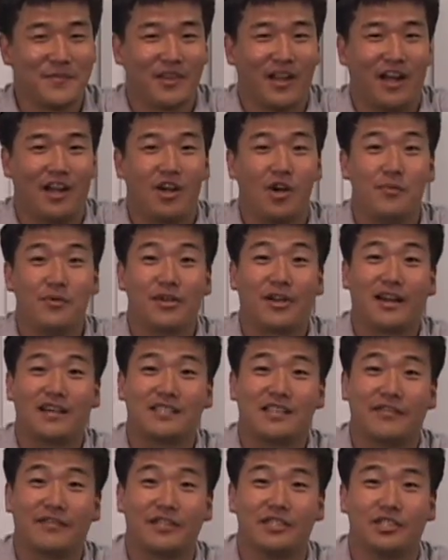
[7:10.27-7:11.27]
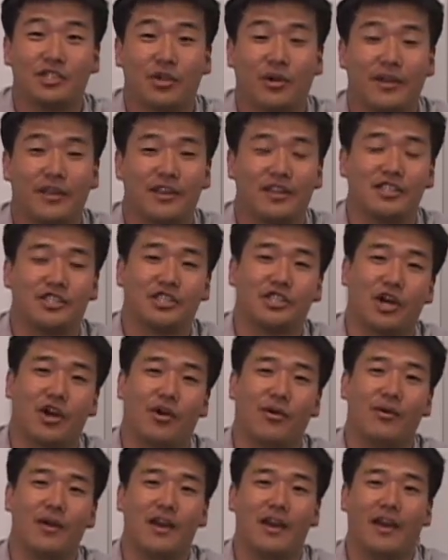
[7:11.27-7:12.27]
I hope you guys have enjoyed the
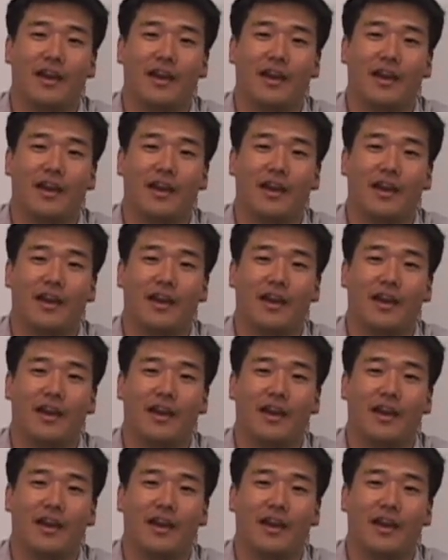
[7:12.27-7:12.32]
show,